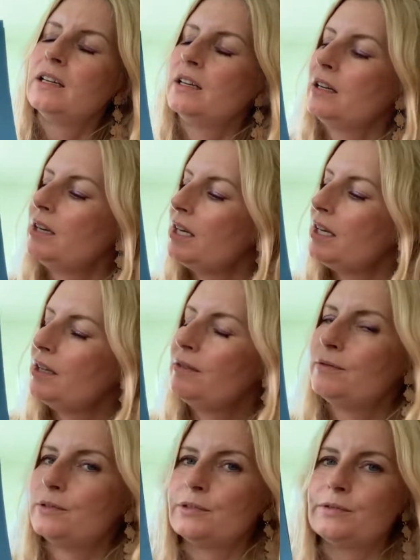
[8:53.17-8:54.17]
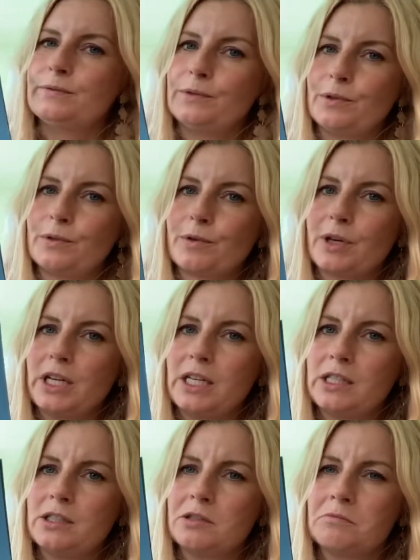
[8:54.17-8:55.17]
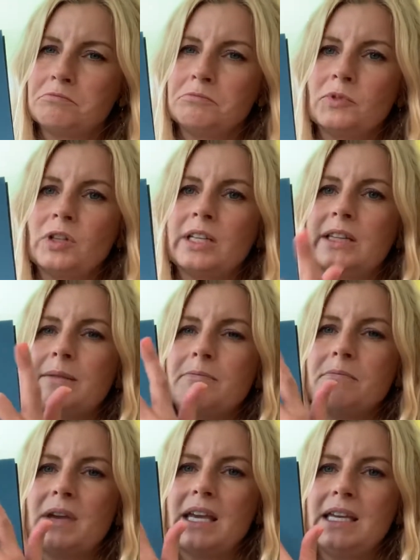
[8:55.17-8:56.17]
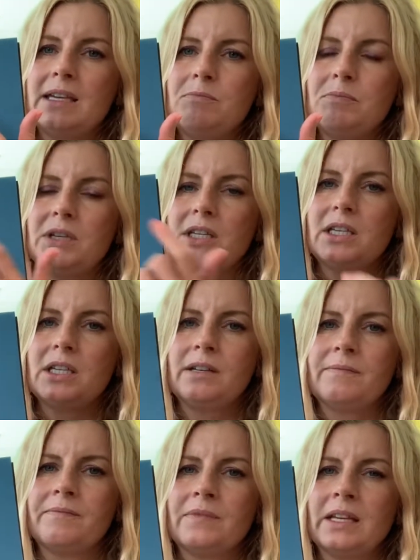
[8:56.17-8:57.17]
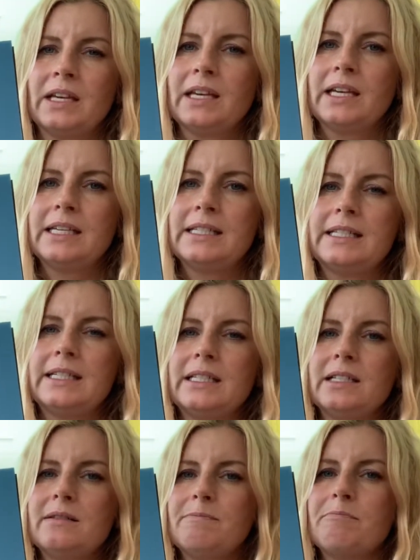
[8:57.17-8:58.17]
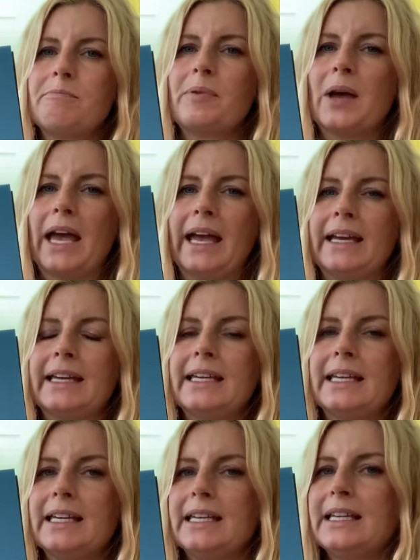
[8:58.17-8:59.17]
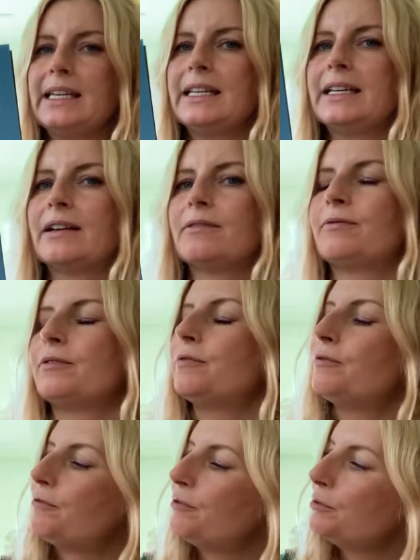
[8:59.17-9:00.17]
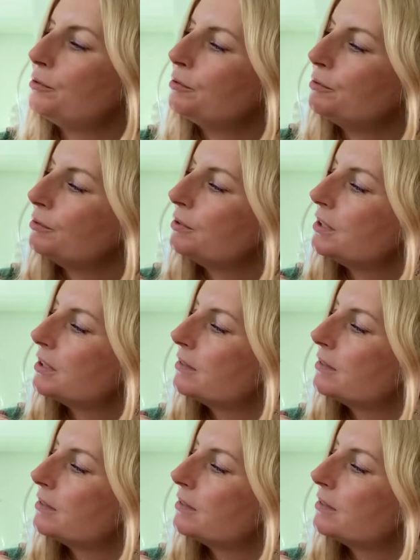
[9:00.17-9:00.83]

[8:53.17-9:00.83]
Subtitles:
He was worried that maybe he didn't pack enough food.